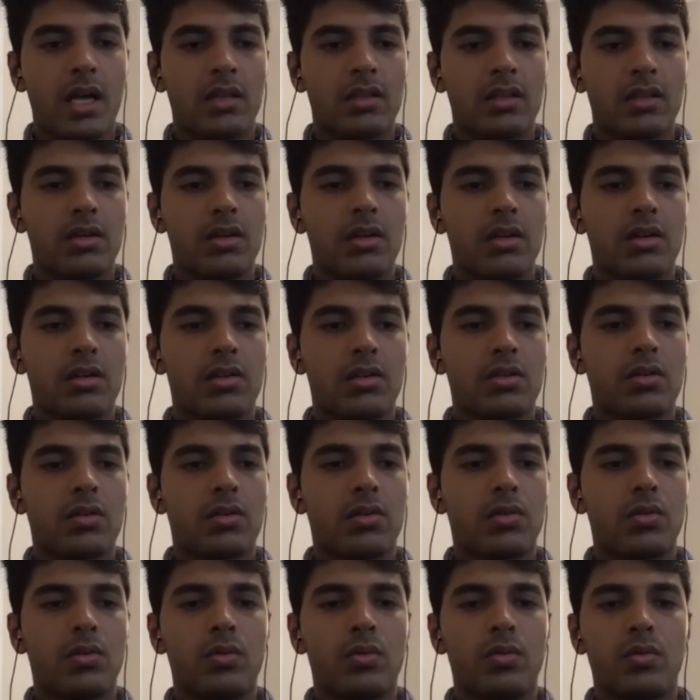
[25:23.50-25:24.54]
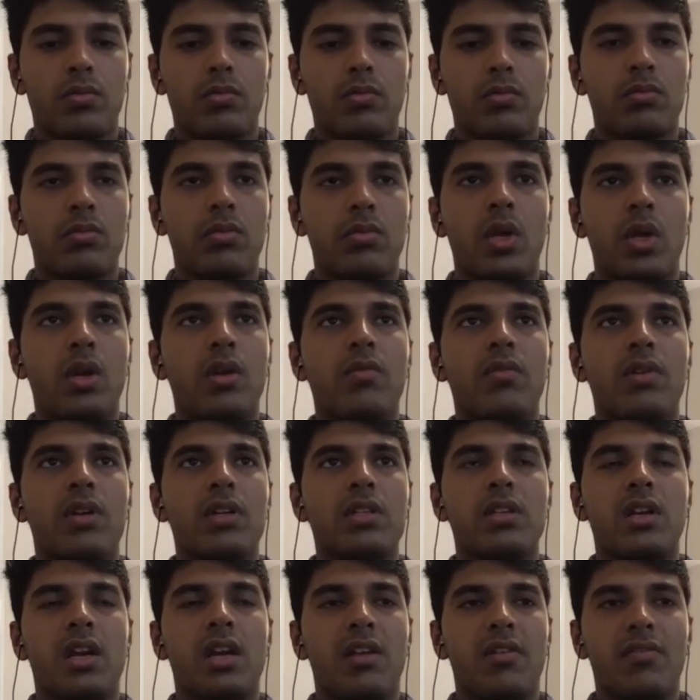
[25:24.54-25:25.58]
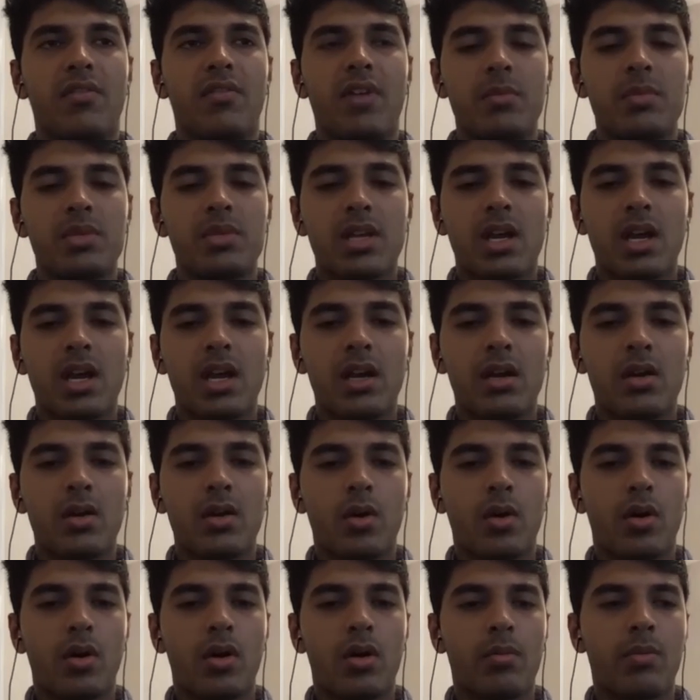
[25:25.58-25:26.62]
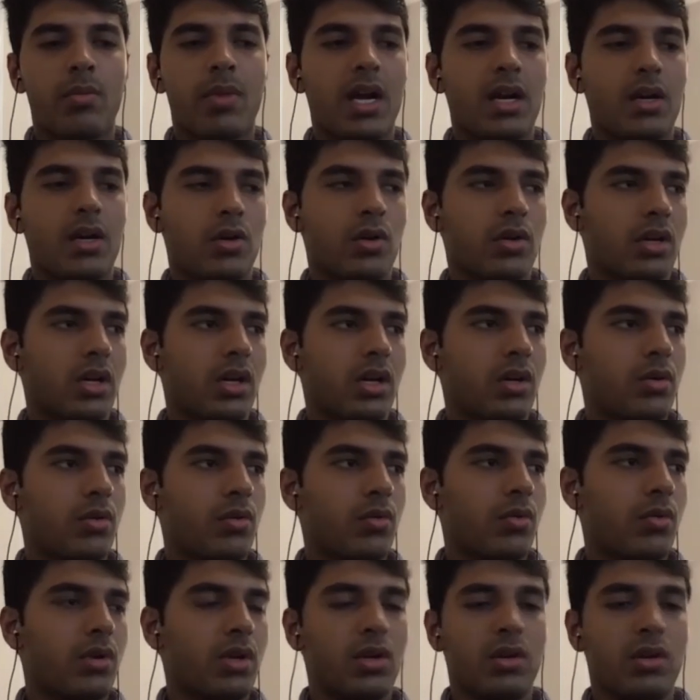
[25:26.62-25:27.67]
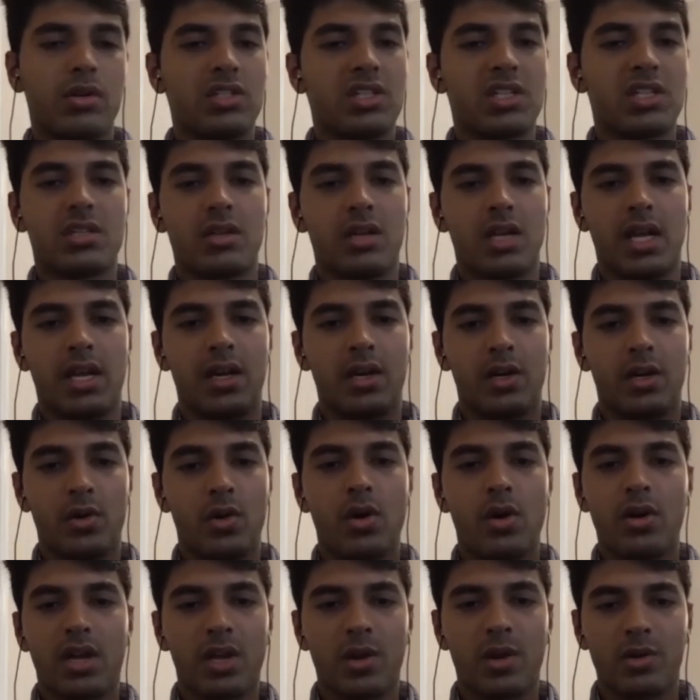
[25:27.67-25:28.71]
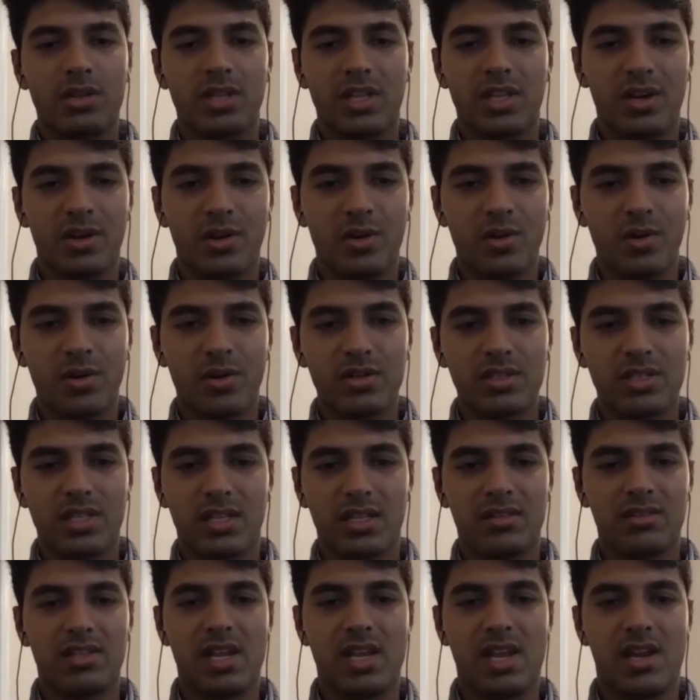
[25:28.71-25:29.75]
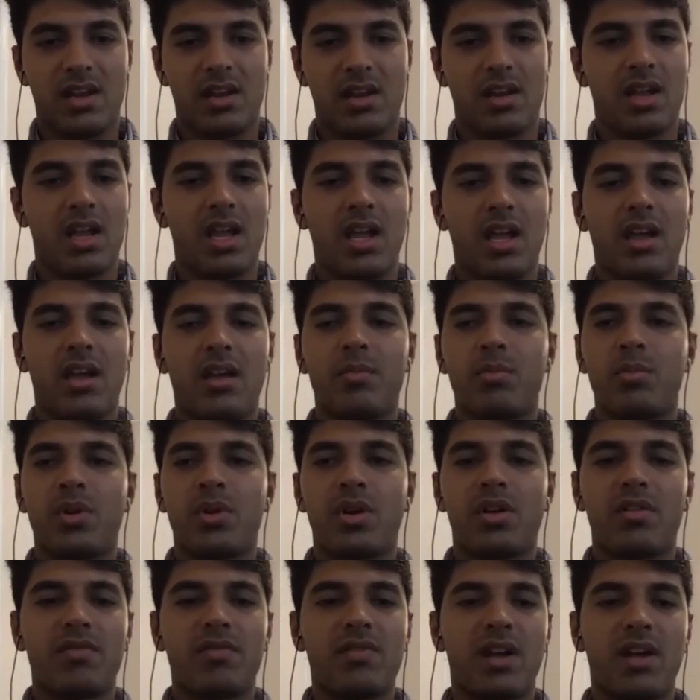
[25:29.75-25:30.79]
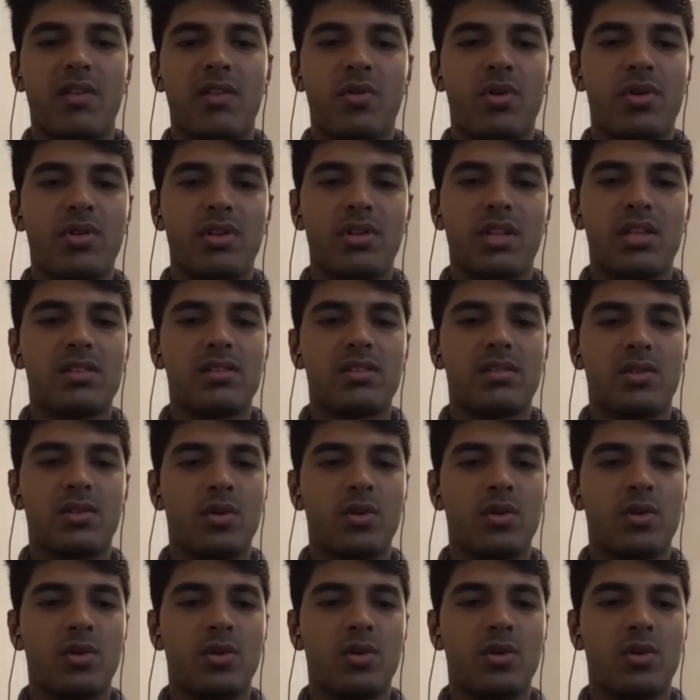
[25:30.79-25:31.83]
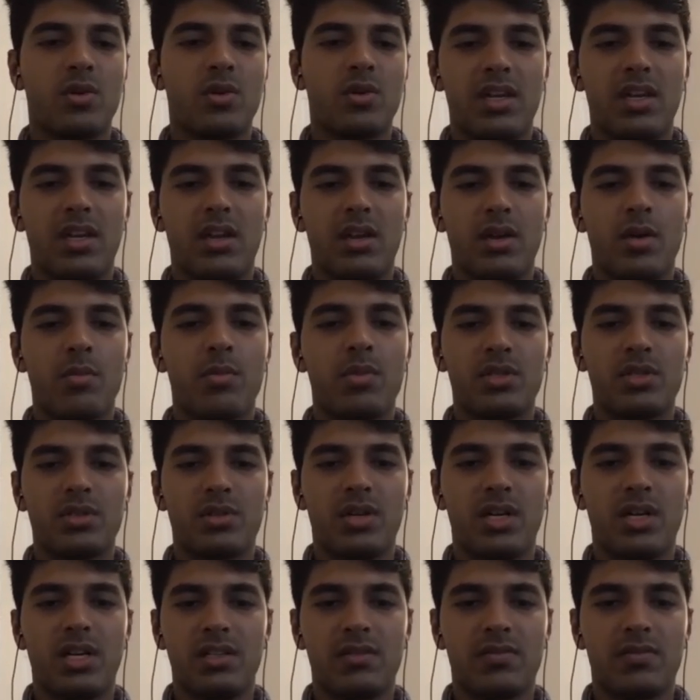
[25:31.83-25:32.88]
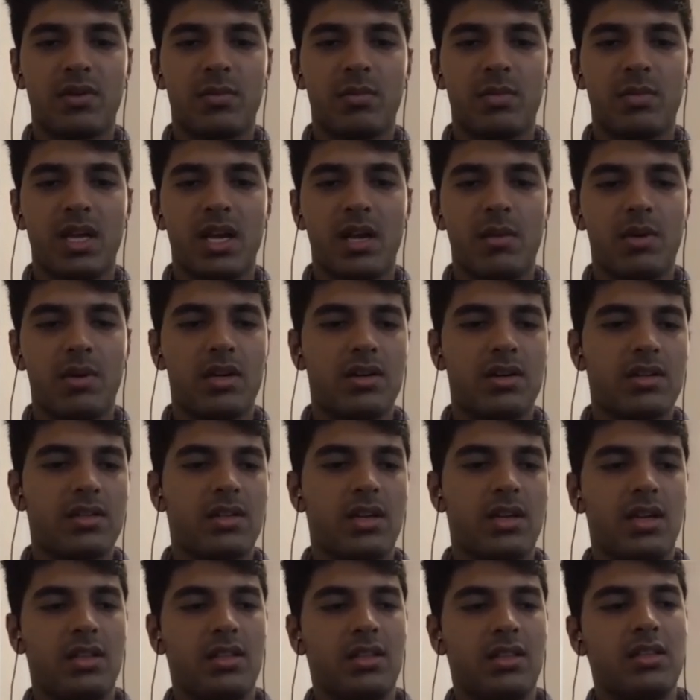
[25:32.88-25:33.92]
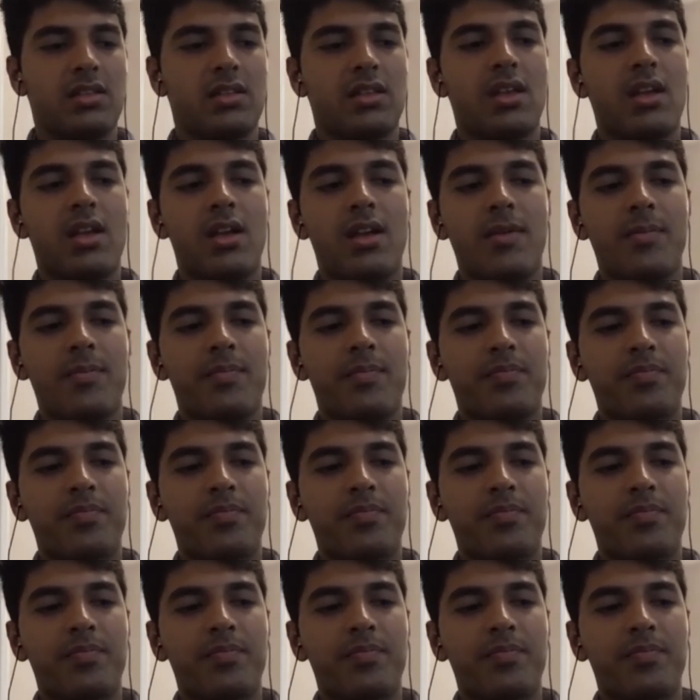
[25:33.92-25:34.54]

either through university website or by talking to, you know, just like knocking on their doors and saying, hey, prof, I want this. Do you have any opportunities for me? I'm interested in this,